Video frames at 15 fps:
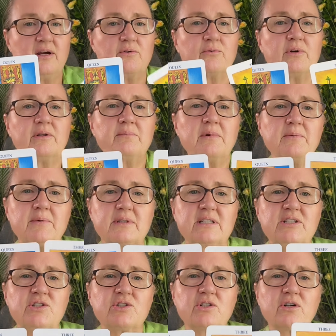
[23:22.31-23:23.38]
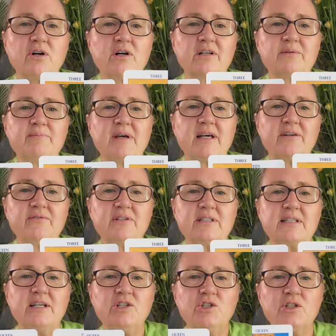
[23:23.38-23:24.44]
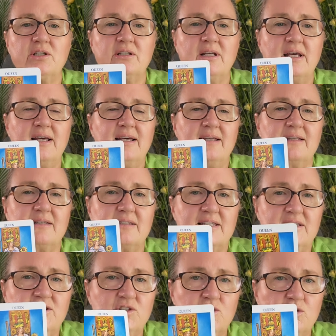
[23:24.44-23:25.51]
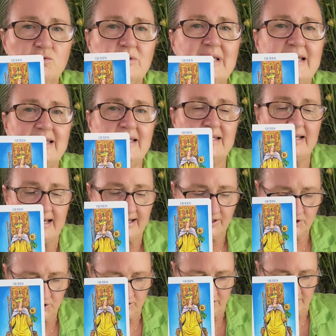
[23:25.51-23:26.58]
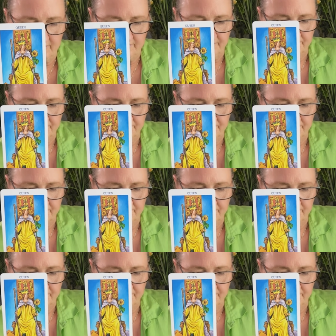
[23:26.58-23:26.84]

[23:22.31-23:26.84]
Remember, this is the card of manifestation. This is you taking action.